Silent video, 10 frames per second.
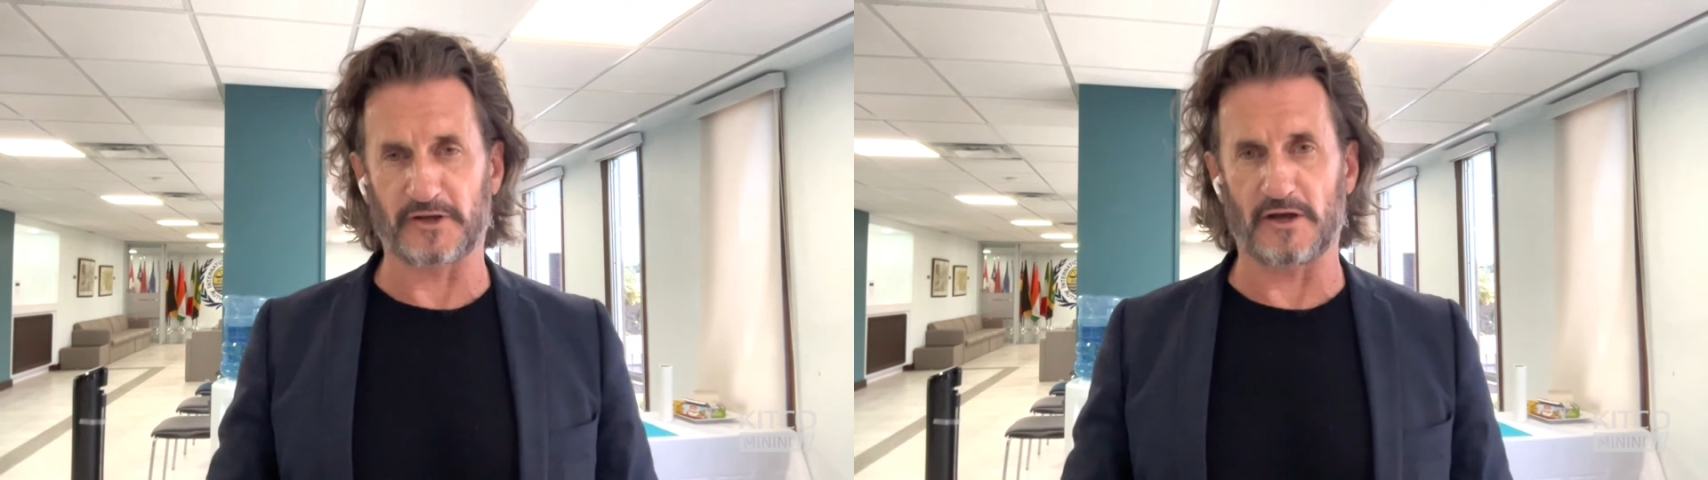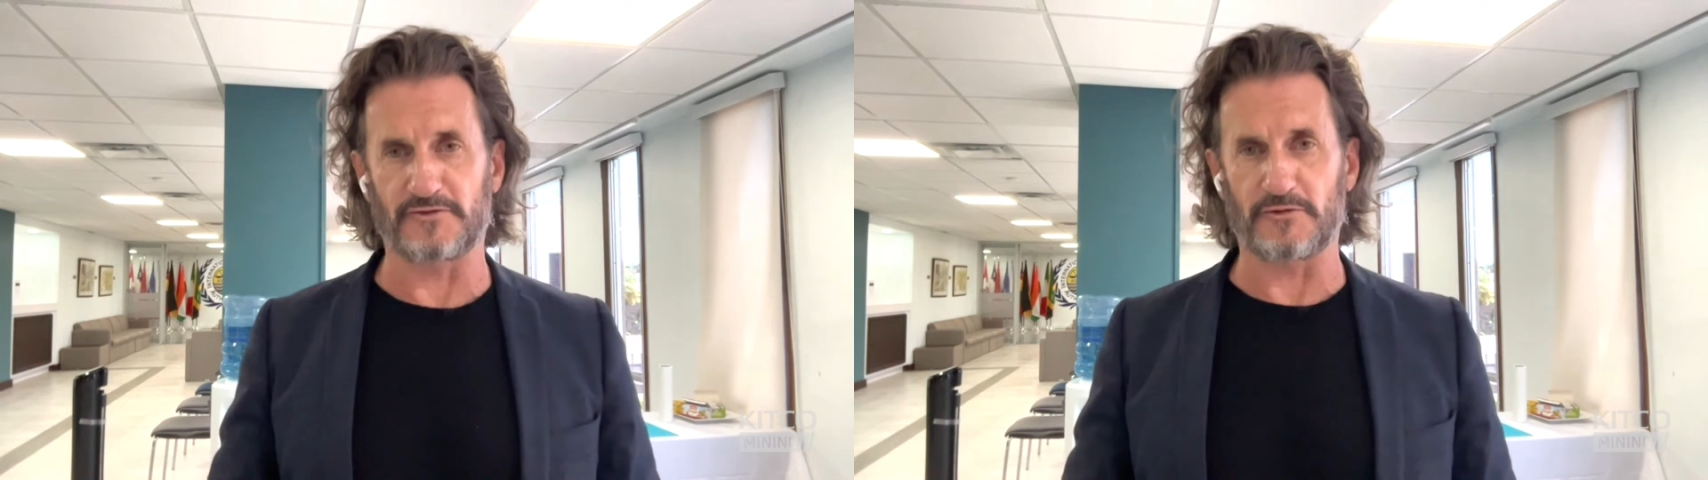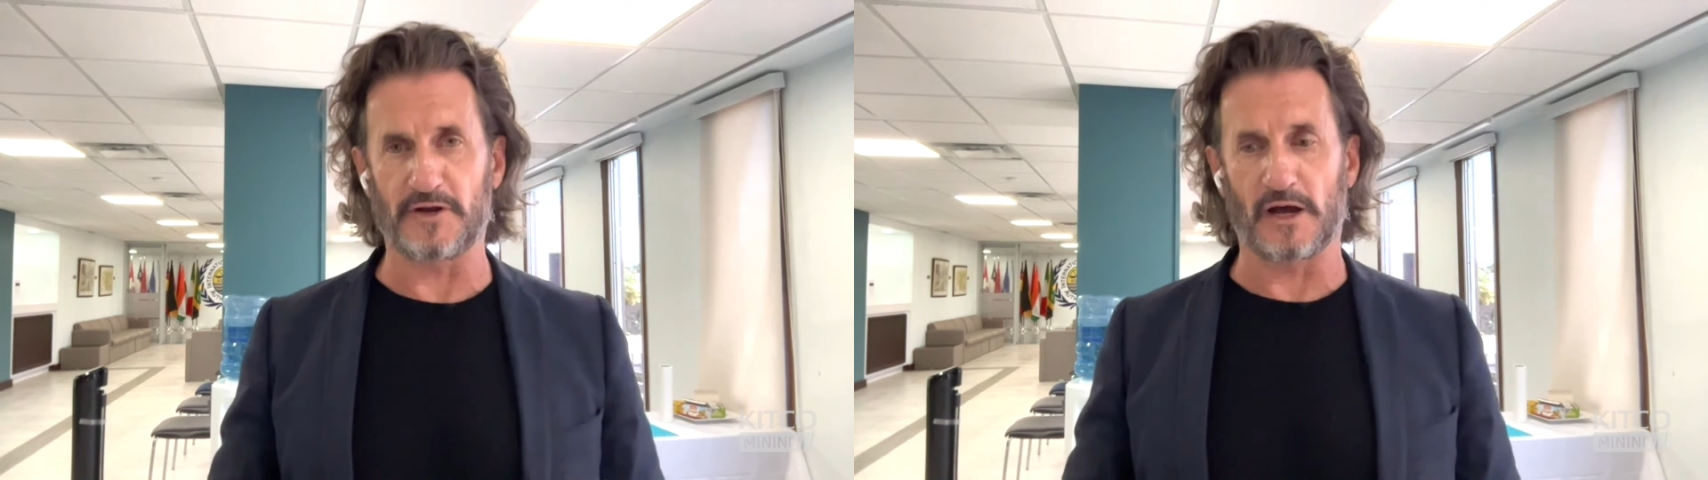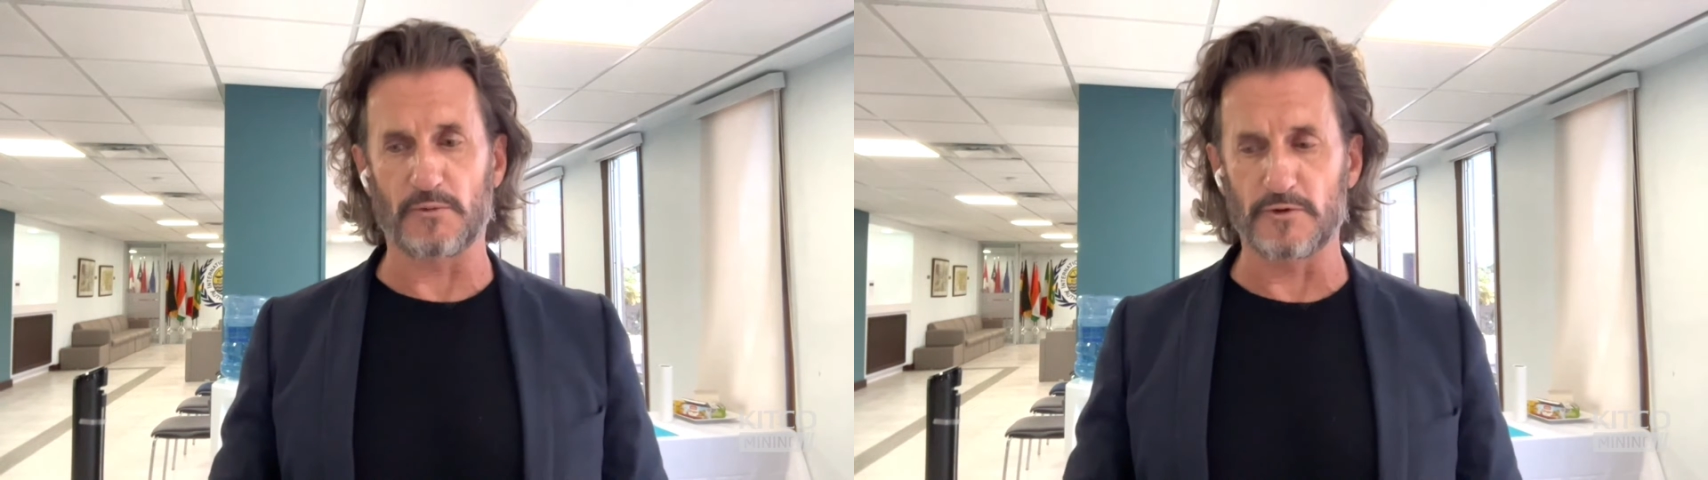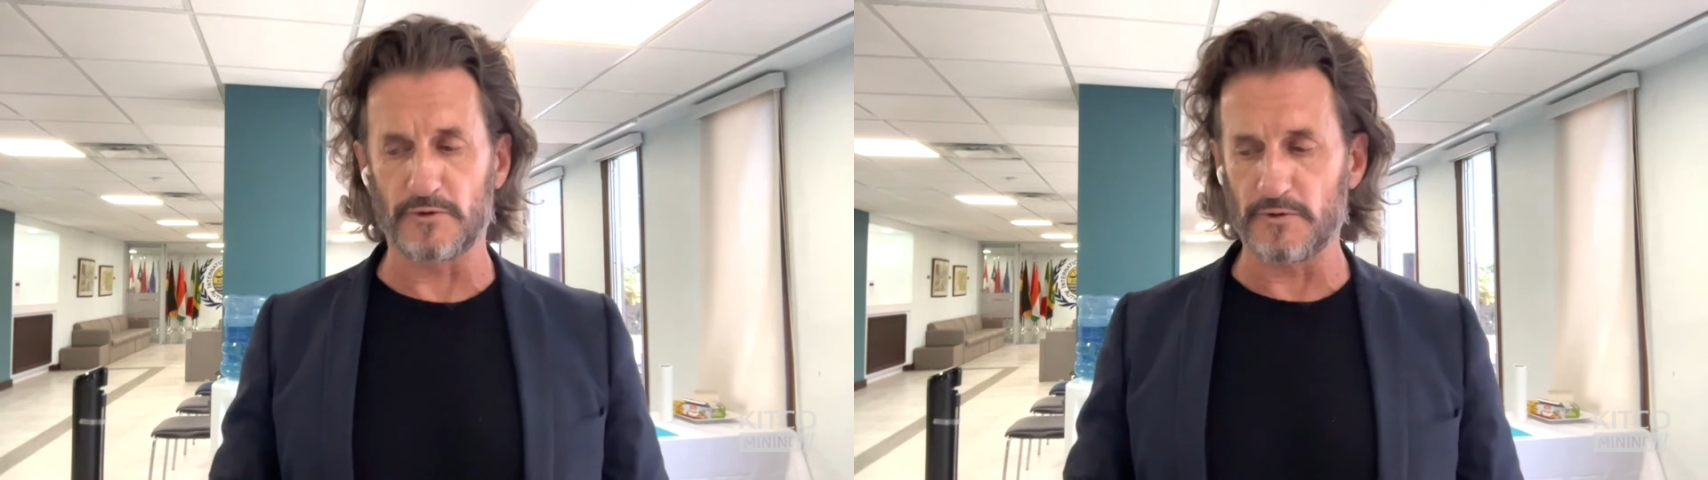country,
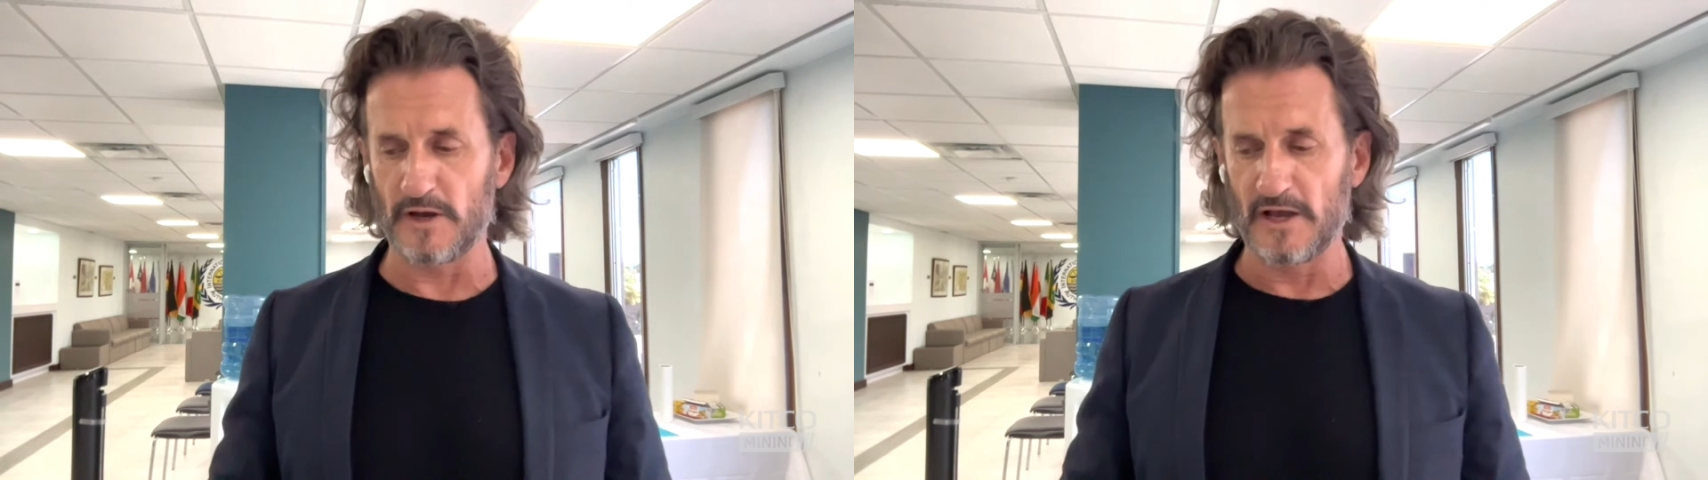Nauru,